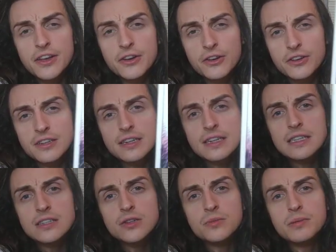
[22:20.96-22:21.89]
to
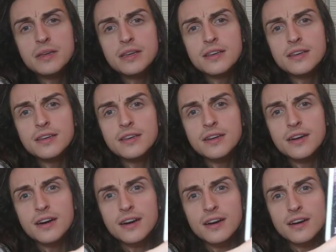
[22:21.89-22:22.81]
need to be
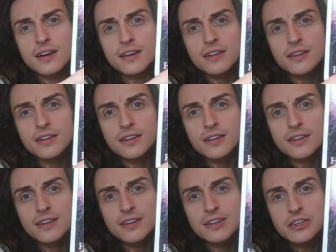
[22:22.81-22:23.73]

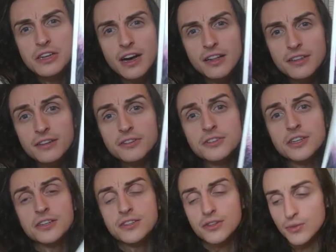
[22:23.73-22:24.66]
a little
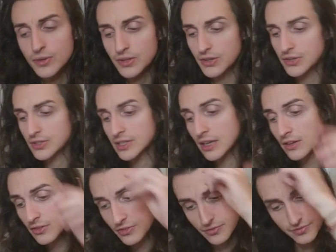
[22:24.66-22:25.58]
gentle with
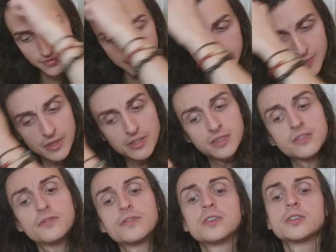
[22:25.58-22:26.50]
yourself, especially
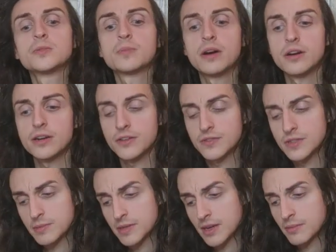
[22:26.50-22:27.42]
the first part of
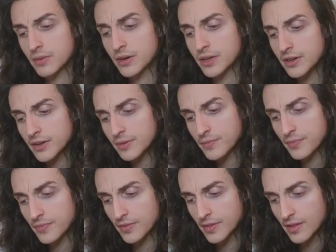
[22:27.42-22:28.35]
September here.
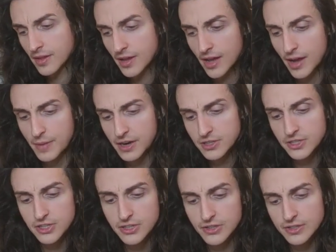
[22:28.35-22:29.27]
I'm
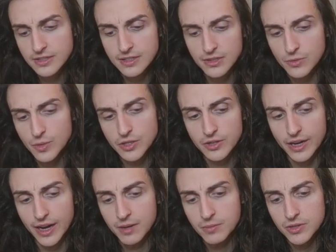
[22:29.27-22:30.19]
actually curious to see what your
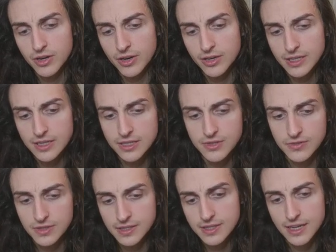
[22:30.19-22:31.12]
animal card is
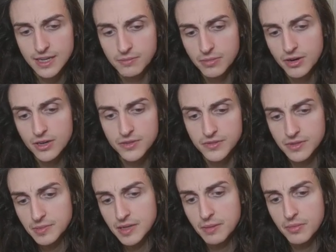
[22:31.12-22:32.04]
for the second part of
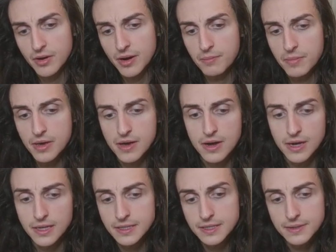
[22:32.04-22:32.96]
September and
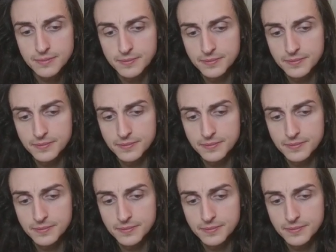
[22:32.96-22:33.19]
beyond.